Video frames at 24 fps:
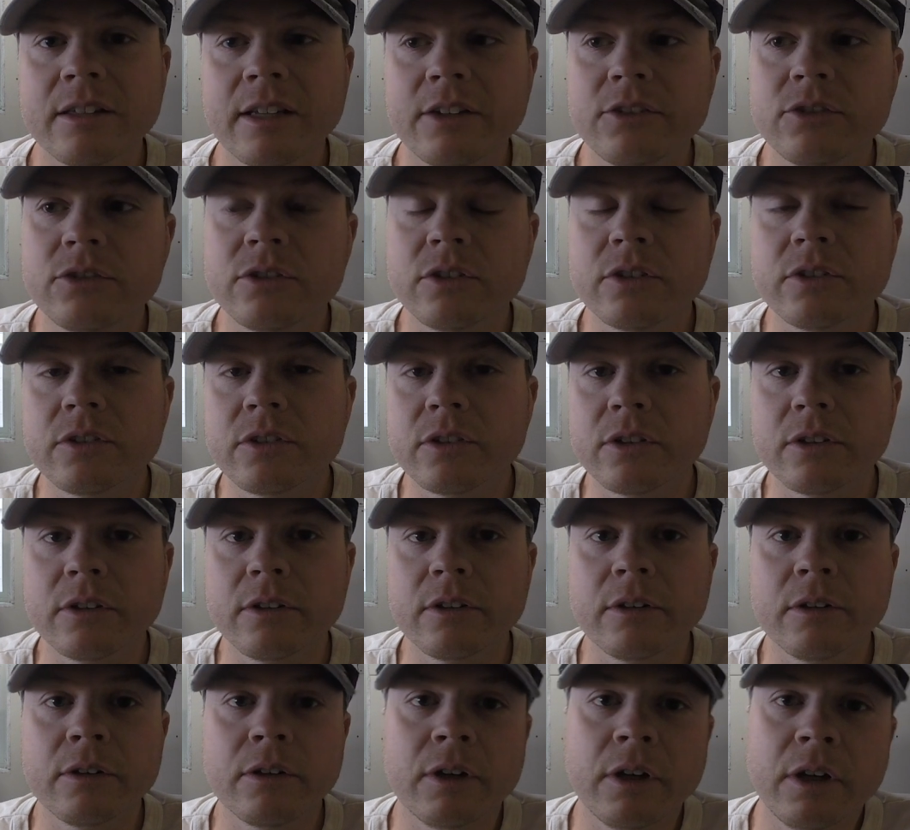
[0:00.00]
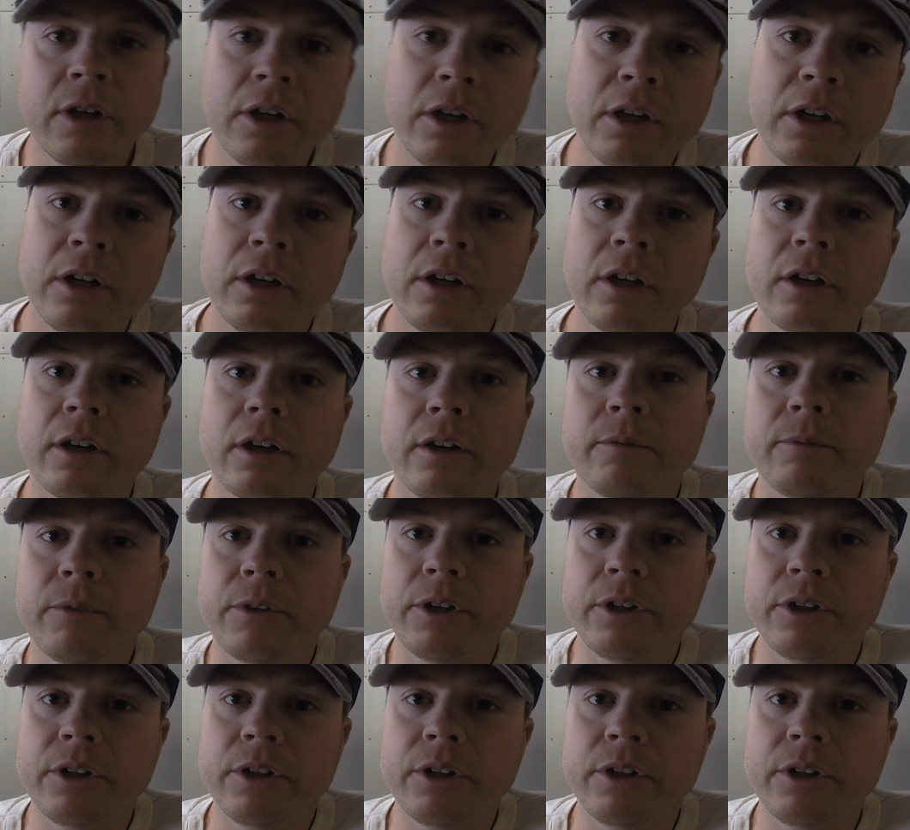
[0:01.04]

That's just a, a,